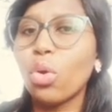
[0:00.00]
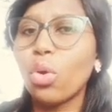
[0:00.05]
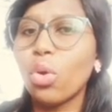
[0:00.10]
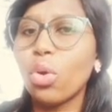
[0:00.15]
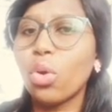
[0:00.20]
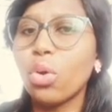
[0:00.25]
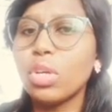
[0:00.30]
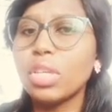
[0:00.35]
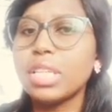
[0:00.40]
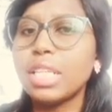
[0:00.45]

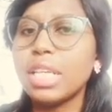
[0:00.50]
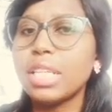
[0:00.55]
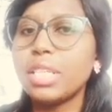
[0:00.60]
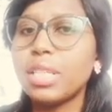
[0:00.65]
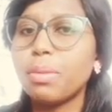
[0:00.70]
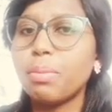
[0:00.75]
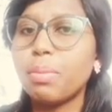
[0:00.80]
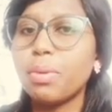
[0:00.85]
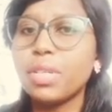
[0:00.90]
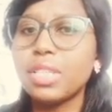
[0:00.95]
or
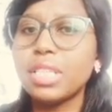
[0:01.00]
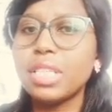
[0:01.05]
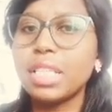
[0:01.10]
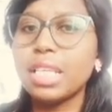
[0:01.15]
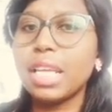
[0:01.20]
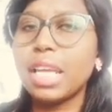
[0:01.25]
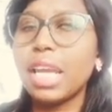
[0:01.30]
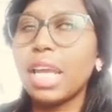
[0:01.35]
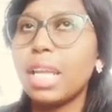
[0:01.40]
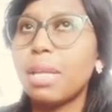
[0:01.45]
such a
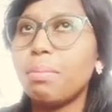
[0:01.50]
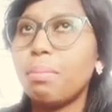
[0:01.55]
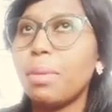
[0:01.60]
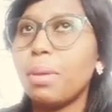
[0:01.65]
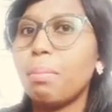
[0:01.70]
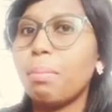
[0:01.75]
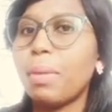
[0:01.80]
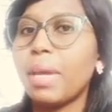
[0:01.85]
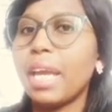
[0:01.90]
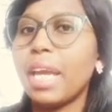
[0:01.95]
person can
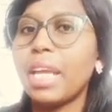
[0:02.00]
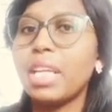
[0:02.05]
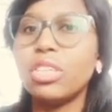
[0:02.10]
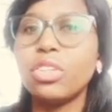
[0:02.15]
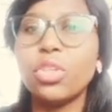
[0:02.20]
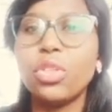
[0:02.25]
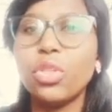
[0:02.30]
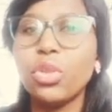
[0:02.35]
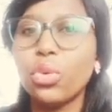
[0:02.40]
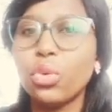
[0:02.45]
be
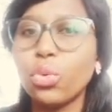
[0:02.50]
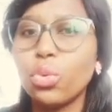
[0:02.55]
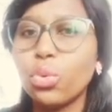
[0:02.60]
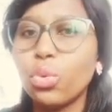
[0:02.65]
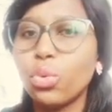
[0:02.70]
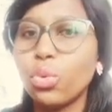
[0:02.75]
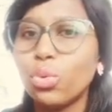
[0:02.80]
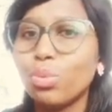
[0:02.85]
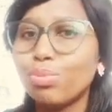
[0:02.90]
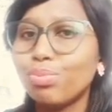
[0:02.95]
paid
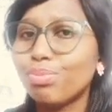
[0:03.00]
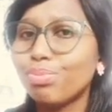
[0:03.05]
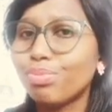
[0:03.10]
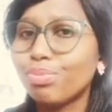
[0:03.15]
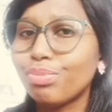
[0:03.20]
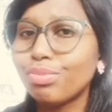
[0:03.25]
through